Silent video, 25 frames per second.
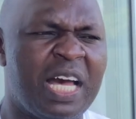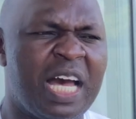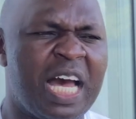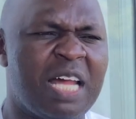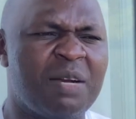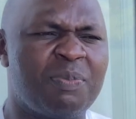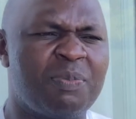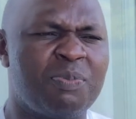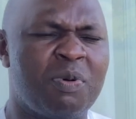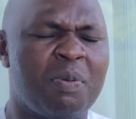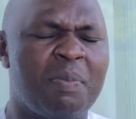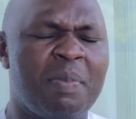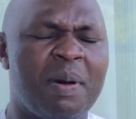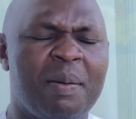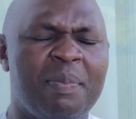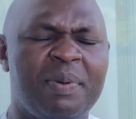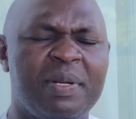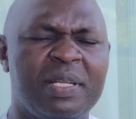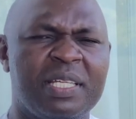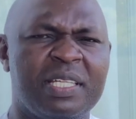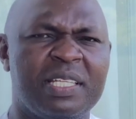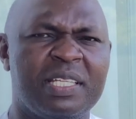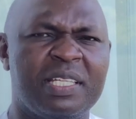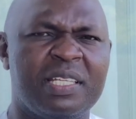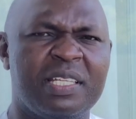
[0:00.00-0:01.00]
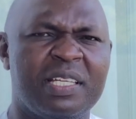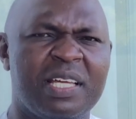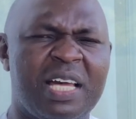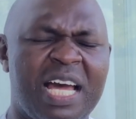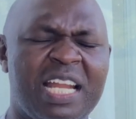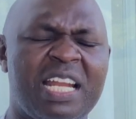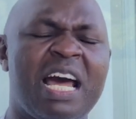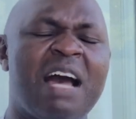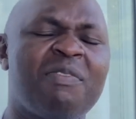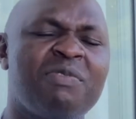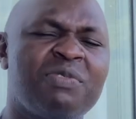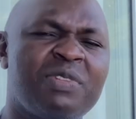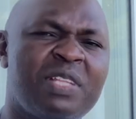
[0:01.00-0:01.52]
and
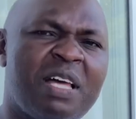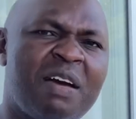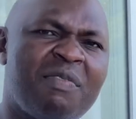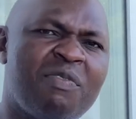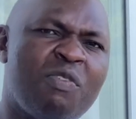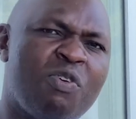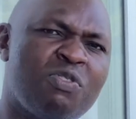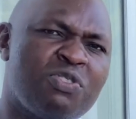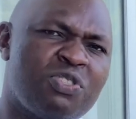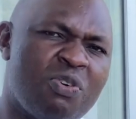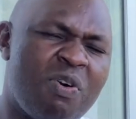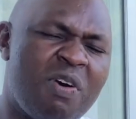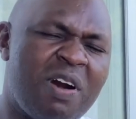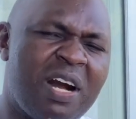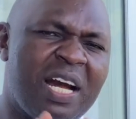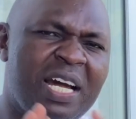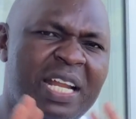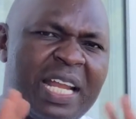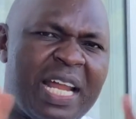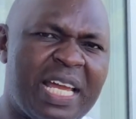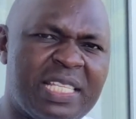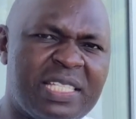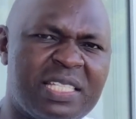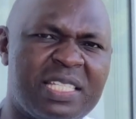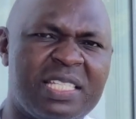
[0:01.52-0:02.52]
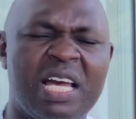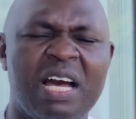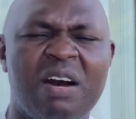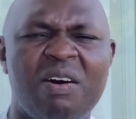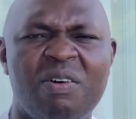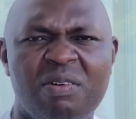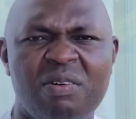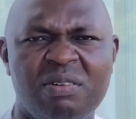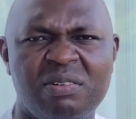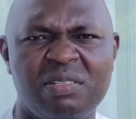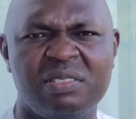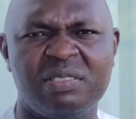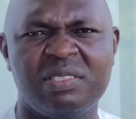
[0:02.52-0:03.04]
how they have also organized their
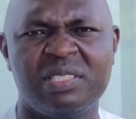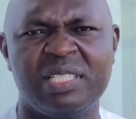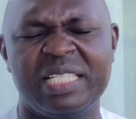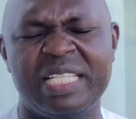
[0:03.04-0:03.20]
own